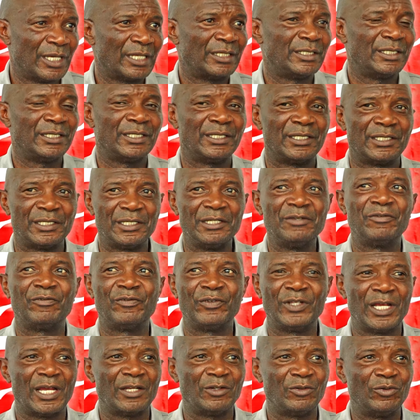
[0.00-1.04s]
That is,
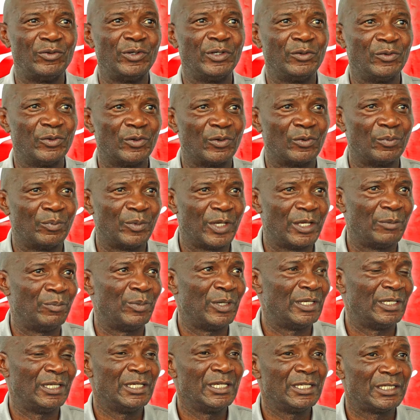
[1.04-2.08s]
if they are doing well,
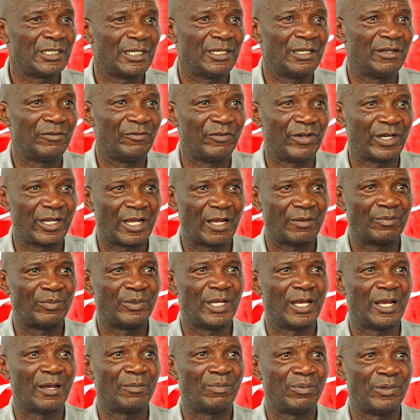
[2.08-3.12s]
maybe in each and every cup
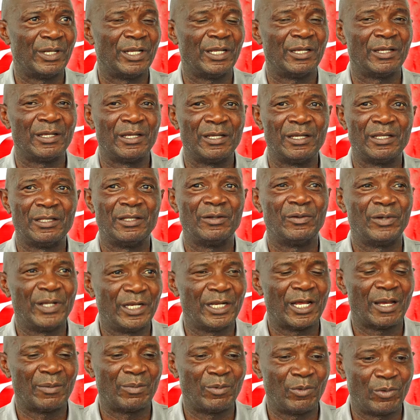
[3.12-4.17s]
they are playing, they'll
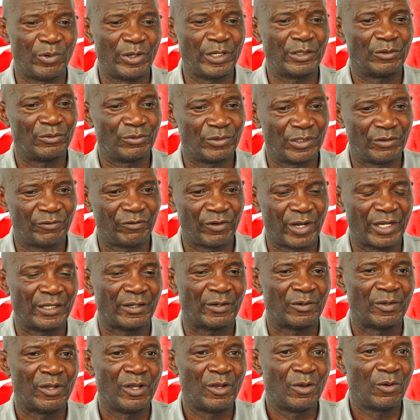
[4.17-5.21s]
end up going to the final.
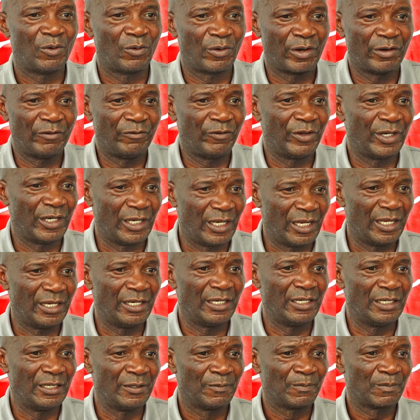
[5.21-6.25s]
Or even
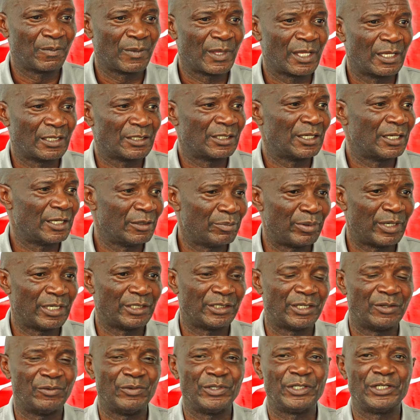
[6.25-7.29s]
any
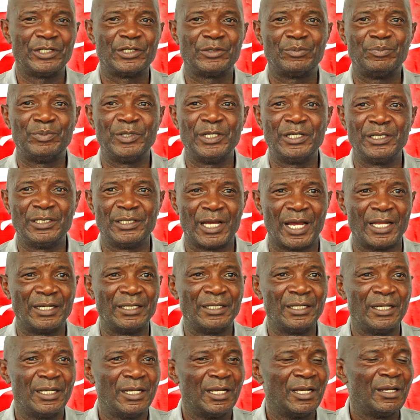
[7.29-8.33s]
celebration which is being
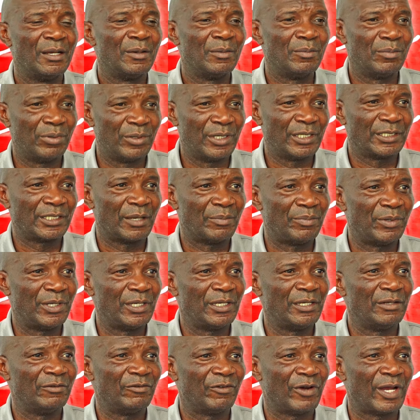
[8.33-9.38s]
done, Bullets are
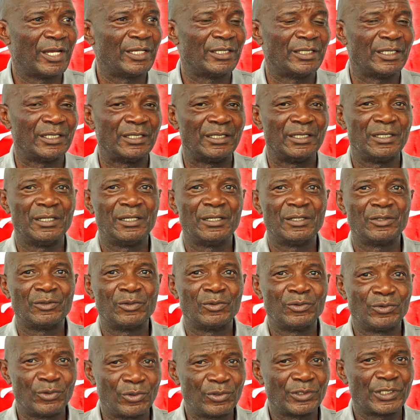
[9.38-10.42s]
being invited.
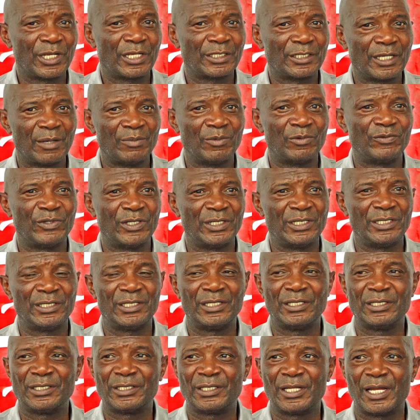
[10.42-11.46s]
So those are some of the
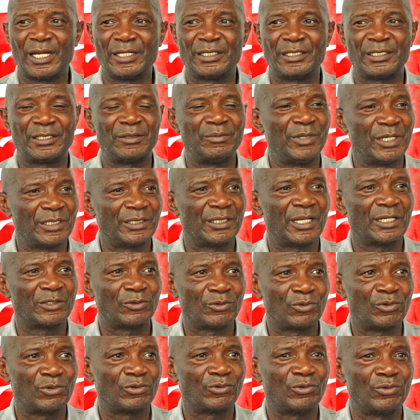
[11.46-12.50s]
reasons that makes
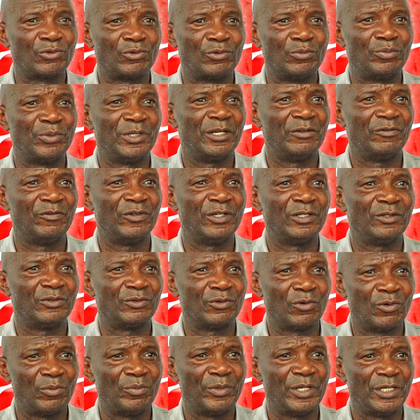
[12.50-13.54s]
us also to be having
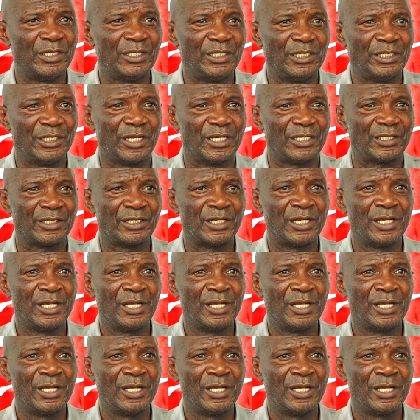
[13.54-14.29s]
so many injuries.